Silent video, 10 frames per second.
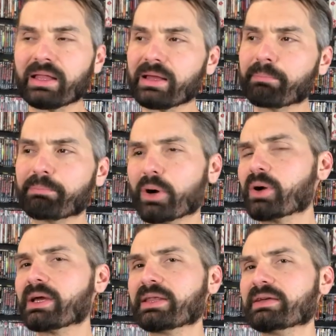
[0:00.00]
Like
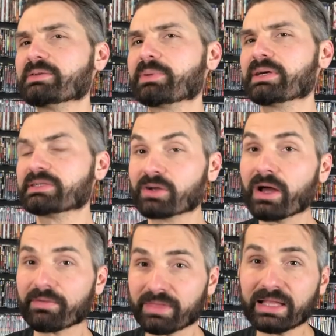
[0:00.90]
burning this place to the
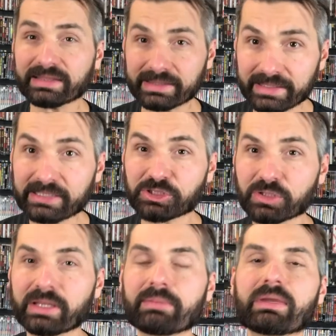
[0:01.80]
ground. If they
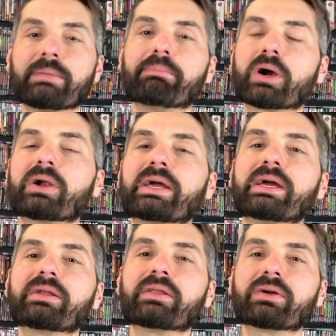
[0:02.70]
literally mean burning
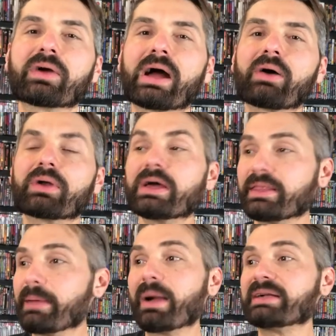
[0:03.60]
it to the ground,
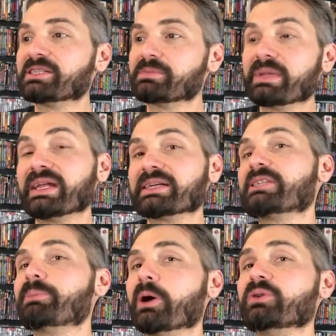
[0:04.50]
they might just mean
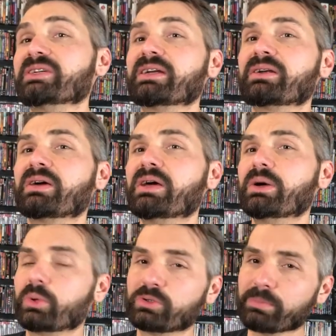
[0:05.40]
expose it,
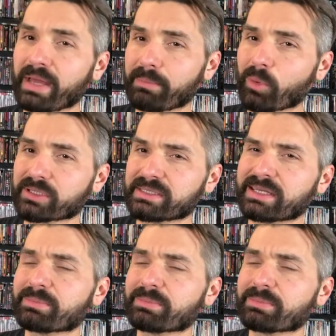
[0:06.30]
which would make more sense.